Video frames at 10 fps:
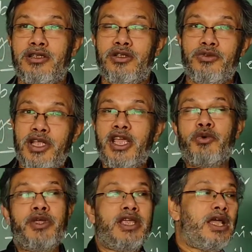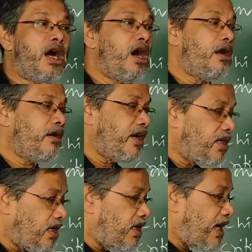Today we are
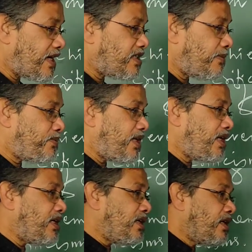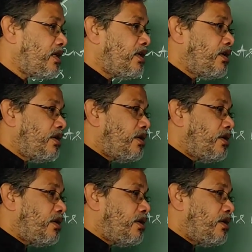readily accepting